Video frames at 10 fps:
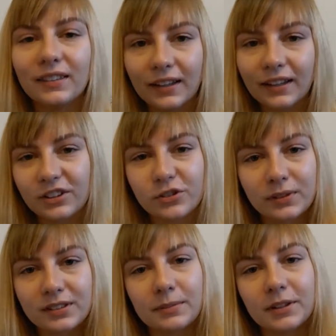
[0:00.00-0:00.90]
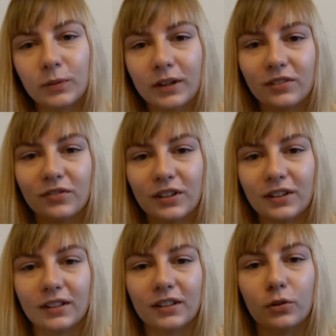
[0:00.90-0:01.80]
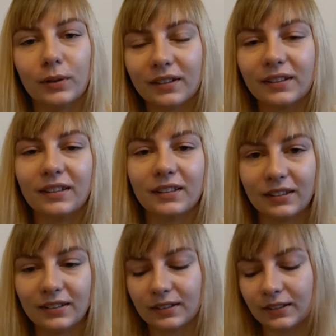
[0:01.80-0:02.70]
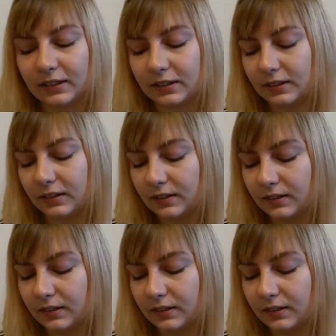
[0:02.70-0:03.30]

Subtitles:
like I just want something where I could very quickly and easily